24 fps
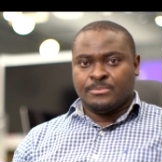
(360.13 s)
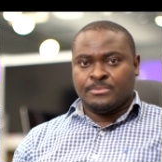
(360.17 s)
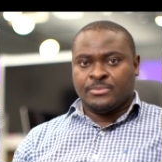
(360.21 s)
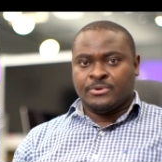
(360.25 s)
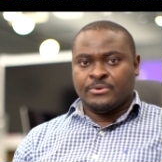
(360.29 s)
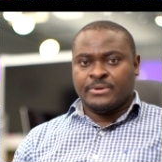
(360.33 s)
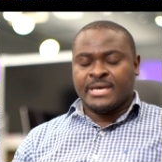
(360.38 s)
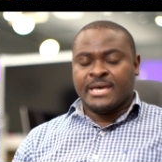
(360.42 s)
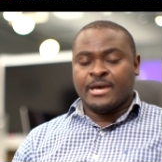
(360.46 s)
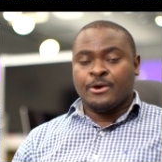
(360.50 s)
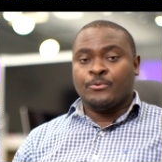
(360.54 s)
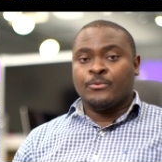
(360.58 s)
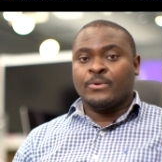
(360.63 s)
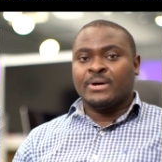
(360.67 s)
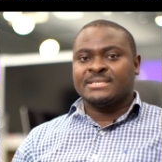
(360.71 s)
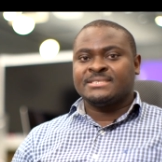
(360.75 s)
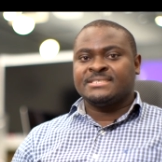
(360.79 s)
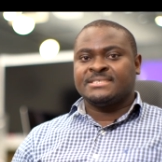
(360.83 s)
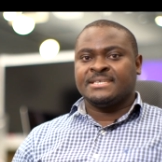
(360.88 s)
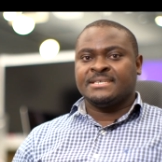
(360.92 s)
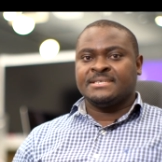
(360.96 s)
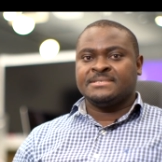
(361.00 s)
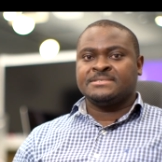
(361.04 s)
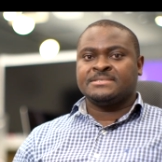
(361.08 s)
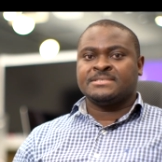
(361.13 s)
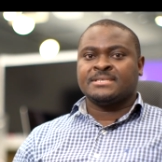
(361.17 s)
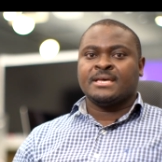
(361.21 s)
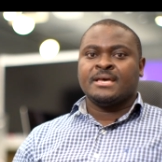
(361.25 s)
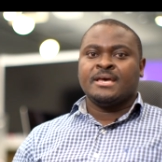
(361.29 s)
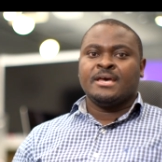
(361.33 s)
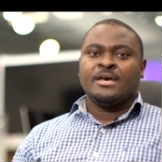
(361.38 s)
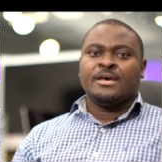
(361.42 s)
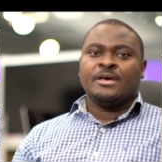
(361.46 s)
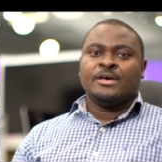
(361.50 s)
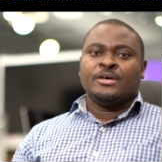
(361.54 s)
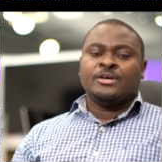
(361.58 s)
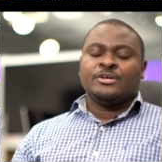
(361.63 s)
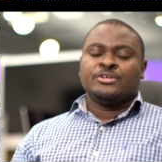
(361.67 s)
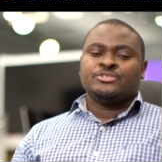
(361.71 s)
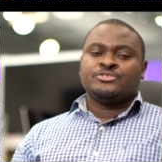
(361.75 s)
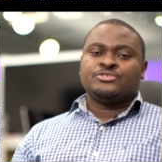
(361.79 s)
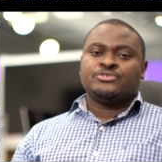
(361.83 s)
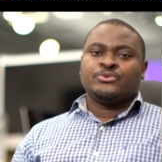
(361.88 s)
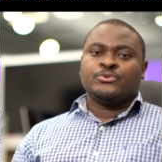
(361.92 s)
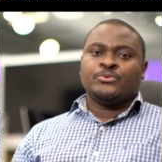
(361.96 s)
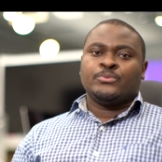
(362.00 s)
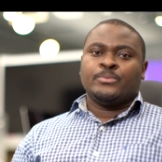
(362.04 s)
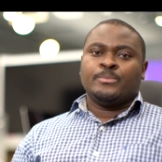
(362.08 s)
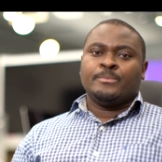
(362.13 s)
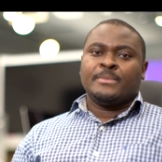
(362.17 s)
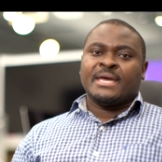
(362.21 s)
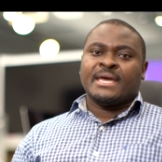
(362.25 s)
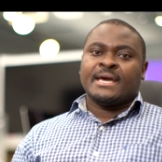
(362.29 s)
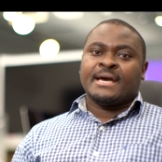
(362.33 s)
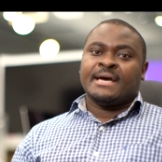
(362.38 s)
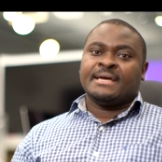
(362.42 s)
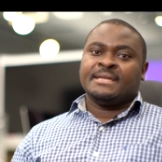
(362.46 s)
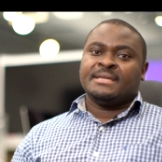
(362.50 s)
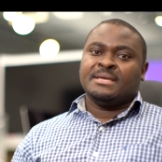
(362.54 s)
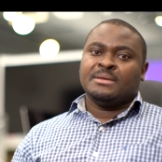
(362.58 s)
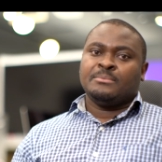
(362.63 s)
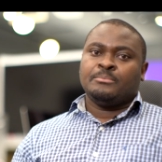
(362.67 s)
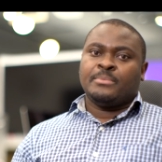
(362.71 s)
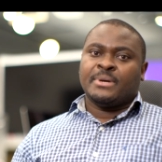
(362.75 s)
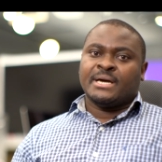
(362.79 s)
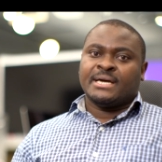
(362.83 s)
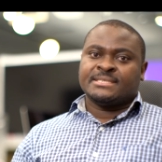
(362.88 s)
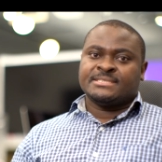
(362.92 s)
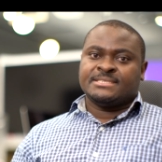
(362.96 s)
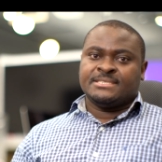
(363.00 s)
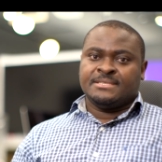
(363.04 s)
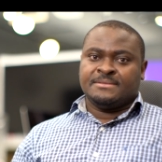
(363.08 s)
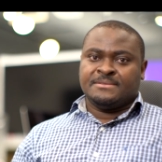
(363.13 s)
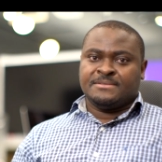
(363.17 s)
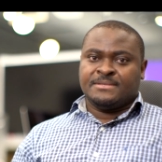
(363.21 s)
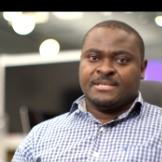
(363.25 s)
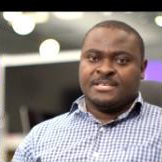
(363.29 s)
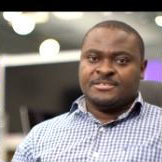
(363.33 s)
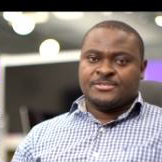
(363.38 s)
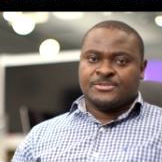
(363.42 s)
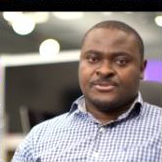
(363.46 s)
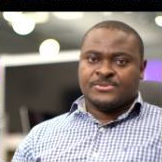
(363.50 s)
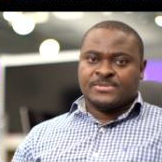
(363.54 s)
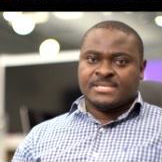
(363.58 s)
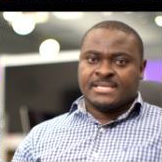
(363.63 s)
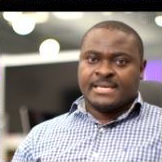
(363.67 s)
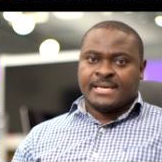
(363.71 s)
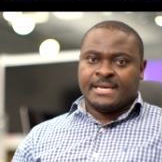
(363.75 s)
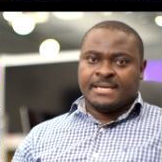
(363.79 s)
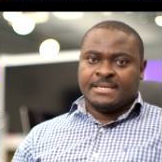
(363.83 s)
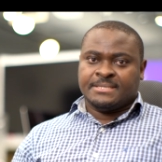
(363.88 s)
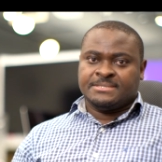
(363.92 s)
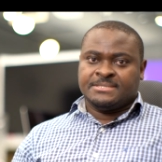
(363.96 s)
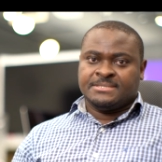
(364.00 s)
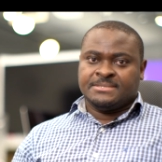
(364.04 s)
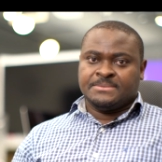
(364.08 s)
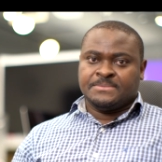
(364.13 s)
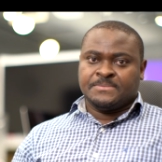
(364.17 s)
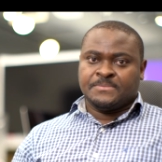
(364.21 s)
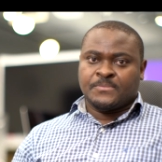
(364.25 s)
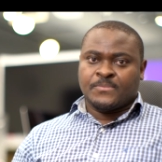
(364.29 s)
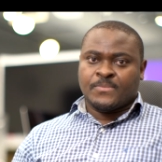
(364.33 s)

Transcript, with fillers: boy, I wanted to make an impact in the society.